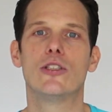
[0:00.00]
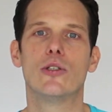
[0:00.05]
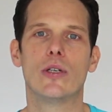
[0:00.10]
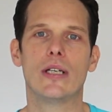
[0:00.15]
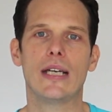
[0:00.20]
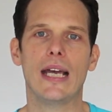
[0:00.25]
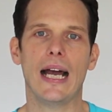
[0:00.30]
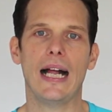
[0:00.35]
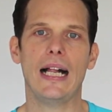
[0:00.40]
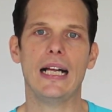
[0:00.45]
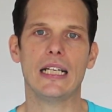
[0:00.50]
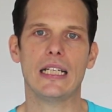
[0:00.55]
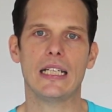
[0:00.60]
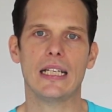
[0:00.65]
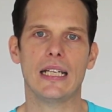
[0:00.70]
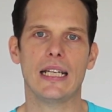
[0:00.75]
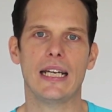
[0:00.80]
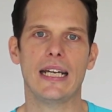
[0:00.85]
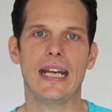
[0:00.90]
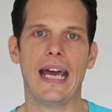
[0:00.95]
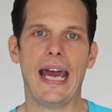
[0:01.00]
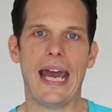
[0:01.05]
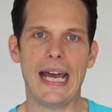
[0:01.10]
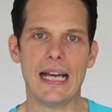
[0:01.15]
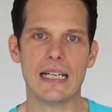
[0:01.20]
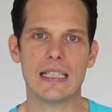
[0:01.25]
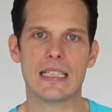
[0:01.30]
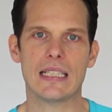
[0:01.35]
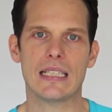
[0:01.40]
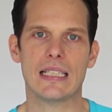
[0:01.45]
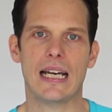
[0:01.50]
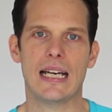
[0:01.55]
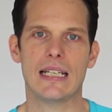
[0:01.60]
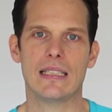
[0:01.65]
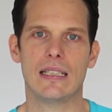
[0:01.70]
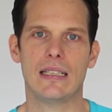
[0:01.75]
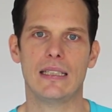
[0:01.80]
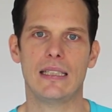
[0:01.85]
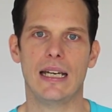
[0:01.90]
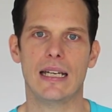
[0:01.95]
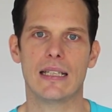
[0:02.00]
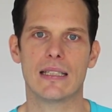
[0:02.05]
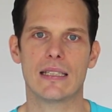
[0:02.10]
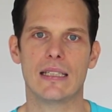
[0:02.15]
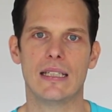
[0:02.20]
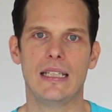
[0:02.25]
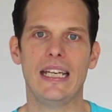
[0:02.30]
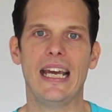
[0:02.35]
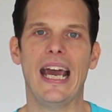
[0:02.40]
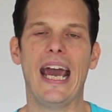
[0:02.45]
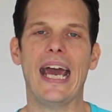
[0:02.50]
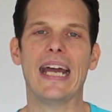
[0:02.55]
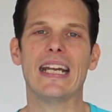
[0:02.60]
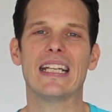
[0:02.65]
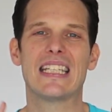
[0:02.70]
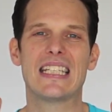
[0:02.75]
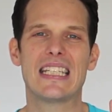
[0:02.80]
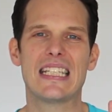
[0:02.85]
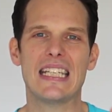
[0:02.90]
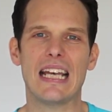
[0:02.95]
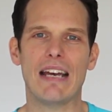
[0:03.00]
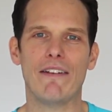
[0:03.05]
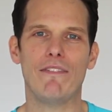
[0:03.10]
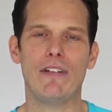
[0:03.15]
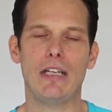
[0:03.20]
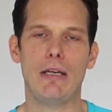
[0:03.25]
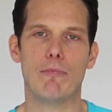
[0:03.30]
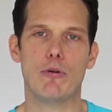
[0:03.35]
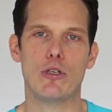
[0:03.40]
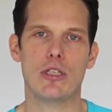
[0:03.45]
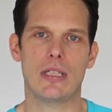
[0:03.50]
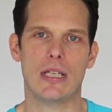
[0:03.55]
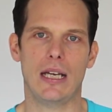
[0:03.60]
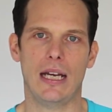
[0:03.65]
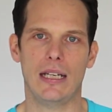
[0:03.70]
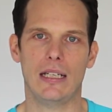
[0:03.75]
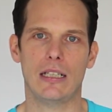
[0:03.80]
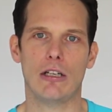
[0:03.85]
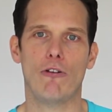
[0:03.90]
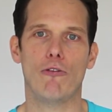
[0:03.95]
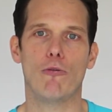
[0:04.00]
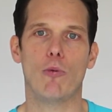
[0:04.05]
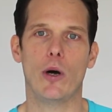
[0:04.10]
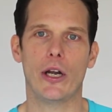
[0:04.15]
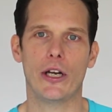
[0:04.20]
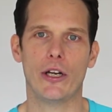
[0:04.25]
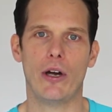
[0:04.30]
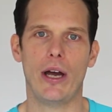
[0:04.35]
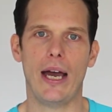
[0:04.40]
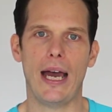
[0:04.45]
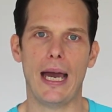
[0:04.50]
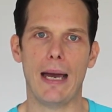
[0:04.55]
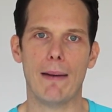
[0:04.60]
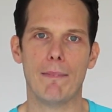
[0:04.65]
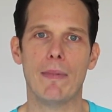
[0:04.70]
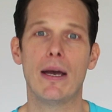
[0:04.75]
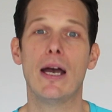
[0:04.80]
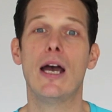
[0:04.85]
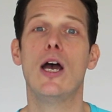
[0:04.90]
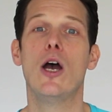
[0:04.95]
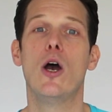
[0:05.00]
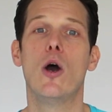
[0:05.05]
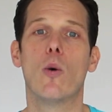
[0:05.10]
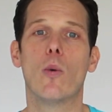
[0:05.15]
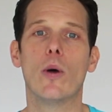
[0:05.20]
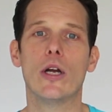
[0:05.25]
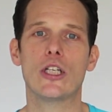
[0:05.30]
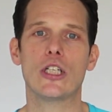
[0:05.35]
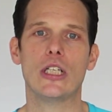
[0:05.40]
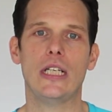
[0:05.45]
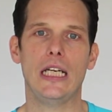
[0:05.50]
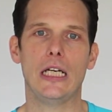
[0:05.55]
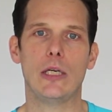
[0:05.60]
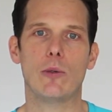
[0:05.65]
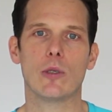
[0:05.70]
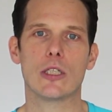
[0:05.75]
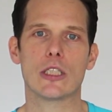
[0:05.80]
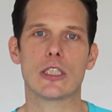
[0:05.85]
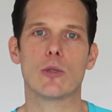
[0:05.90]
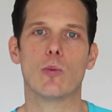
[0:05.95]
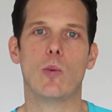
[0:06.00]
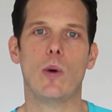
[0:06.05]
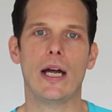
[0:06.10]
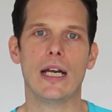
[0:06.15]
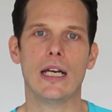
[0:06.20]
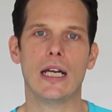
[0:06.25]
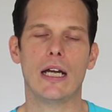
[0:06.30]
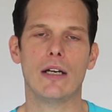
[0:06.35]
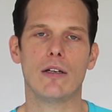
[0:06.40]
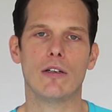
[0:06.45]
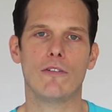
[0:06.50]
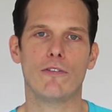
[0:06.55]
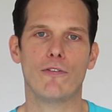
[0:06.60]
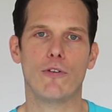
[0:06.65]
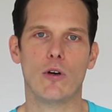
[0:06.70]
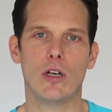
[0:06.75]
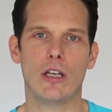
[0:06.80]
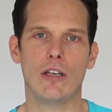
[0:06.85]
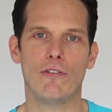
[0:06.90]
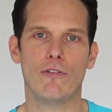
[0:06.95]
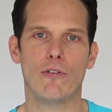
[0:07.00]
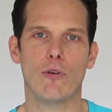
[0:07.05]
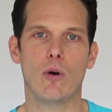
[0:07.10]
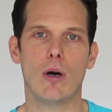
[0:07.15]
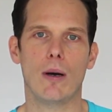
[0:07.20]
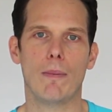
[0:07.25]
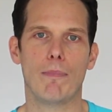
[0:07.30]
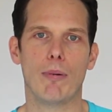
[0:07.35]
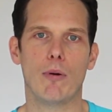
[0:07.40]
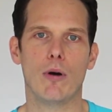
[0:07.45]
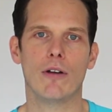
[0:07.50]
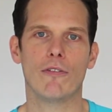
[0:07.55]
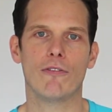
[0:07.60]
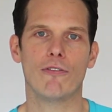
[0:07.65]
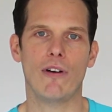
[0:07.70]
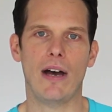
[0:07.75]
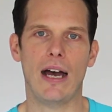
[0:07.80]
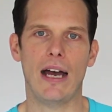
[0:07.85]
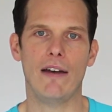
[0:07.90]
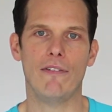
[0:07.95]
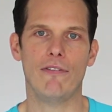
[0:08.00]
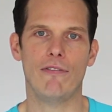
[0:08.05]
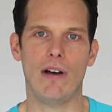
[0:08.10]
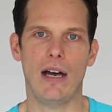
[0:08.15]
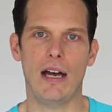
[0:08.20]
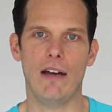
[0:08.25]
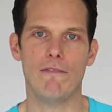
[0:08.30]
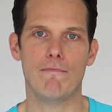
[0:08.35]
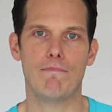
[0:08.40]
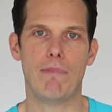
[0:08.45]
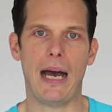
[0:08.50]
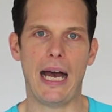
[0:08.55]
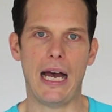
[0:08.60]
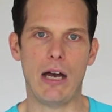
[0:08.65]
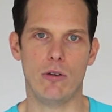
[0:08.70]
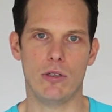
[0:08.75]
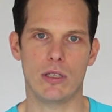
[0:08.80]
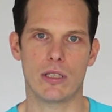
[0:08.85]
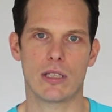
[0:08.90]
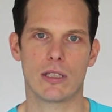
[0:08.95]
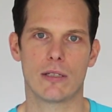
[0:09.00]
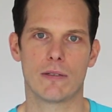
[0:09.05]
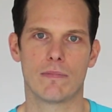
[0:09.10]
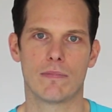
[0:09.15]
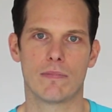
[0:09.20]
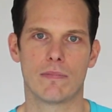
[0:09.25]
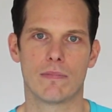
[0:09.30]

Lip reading: to calculate exercise intensity at 70% of 1 RM, which equals 144.55 pounds.